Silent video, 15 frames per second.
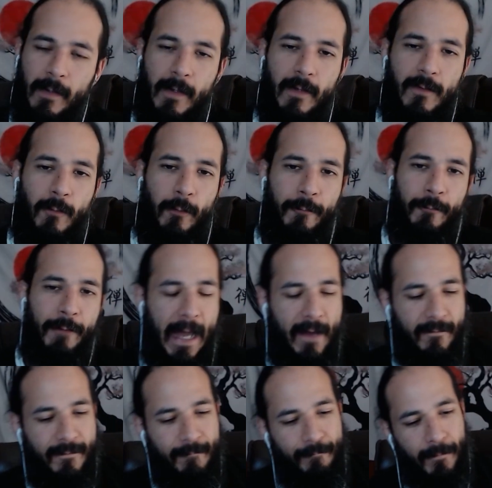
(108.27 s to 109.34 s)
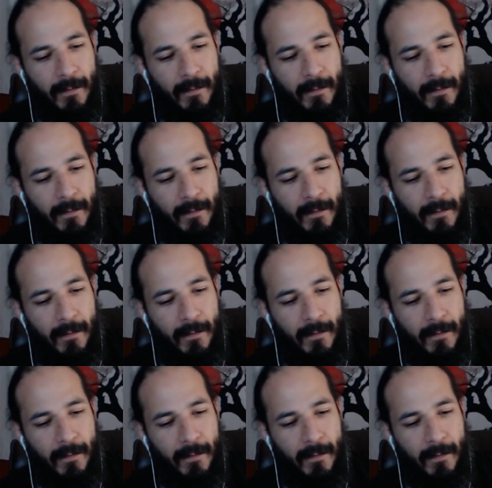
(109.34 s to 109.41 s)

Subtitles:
So what do we have?